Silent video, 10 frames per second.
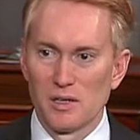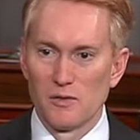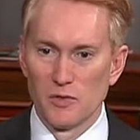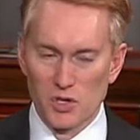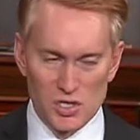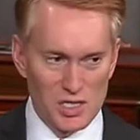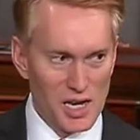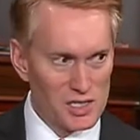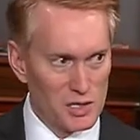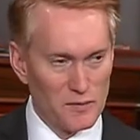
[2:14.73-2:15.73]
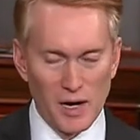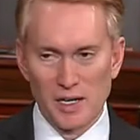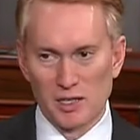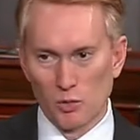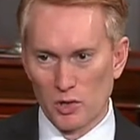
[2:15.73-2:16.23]
for the states to find
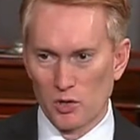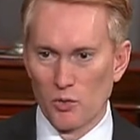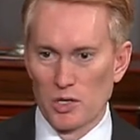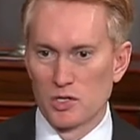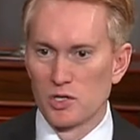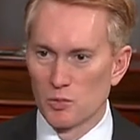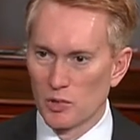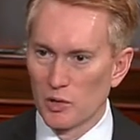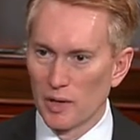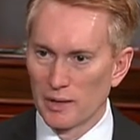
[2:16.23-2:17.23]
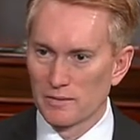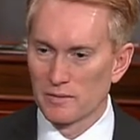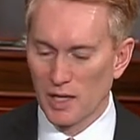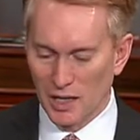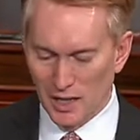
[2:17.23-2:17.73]
out what the Russians were doing.
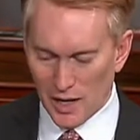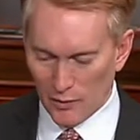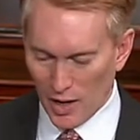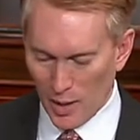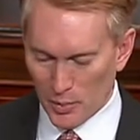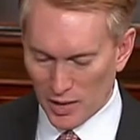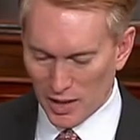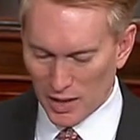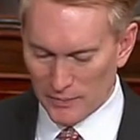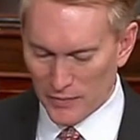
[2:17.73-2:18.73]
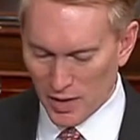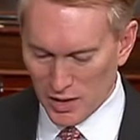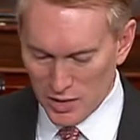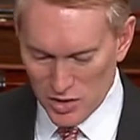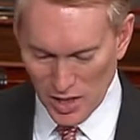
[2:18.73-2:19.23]
That can never happen again.
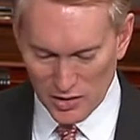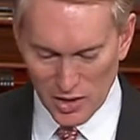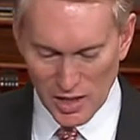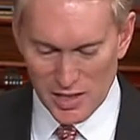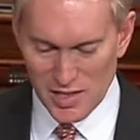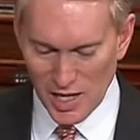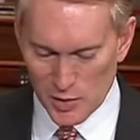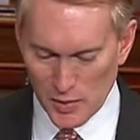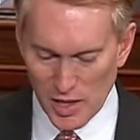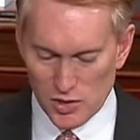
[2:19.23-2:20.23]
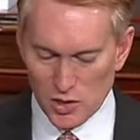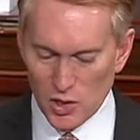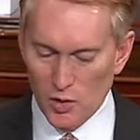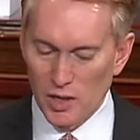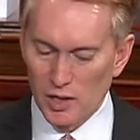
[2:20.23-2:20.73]
Second thing is expedite
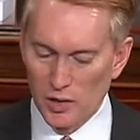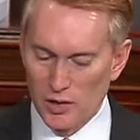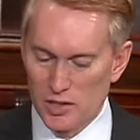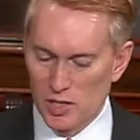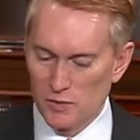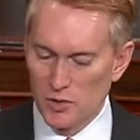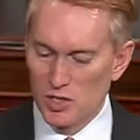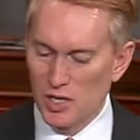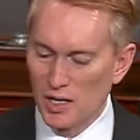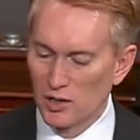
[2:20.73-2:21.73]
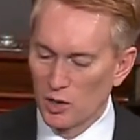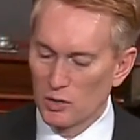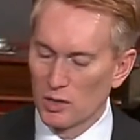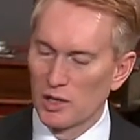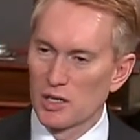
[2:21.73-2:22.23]
security clearances for the state and
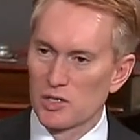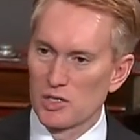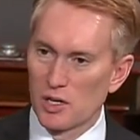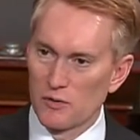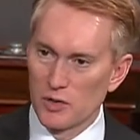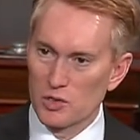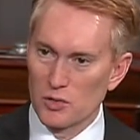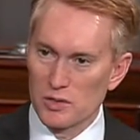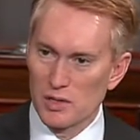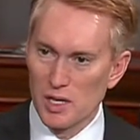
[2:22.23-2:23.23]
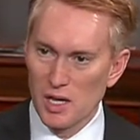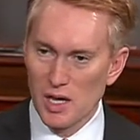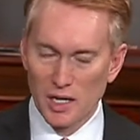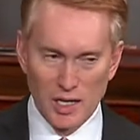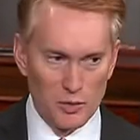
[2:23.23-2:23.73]
local elections and officials.
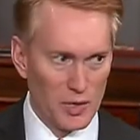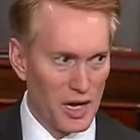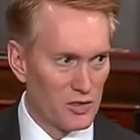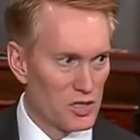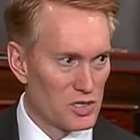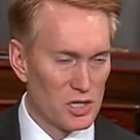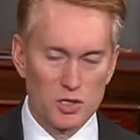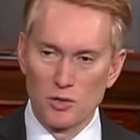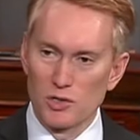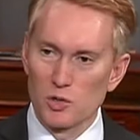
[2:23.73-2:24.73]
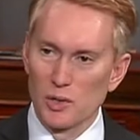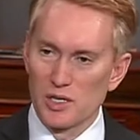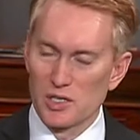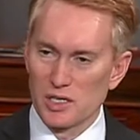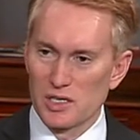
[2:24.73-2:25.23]
Again, we had this issue in
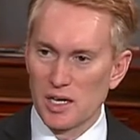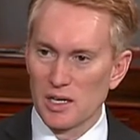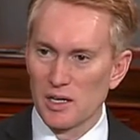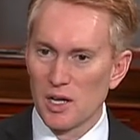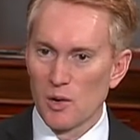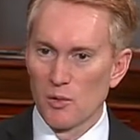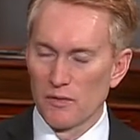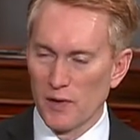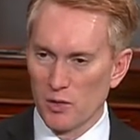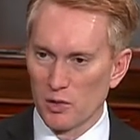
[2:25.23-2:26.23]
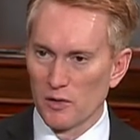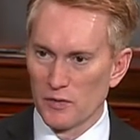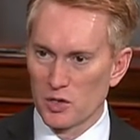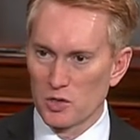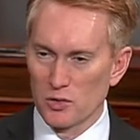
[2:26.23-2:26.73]
2016 where federal
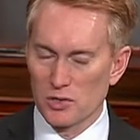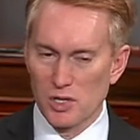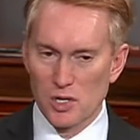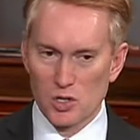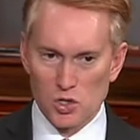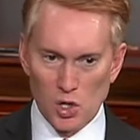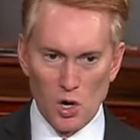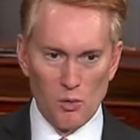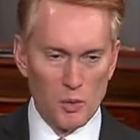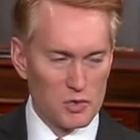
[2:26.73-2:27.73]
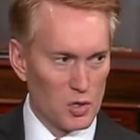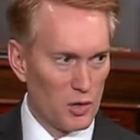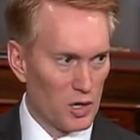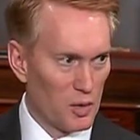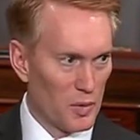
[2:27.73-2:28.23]
officials saw what was
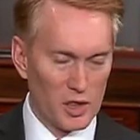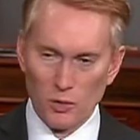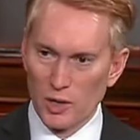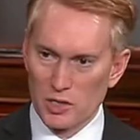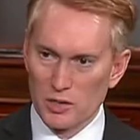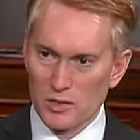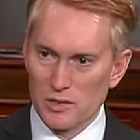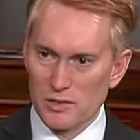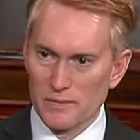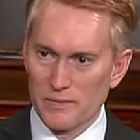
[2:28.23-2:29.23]
going on by the Russians,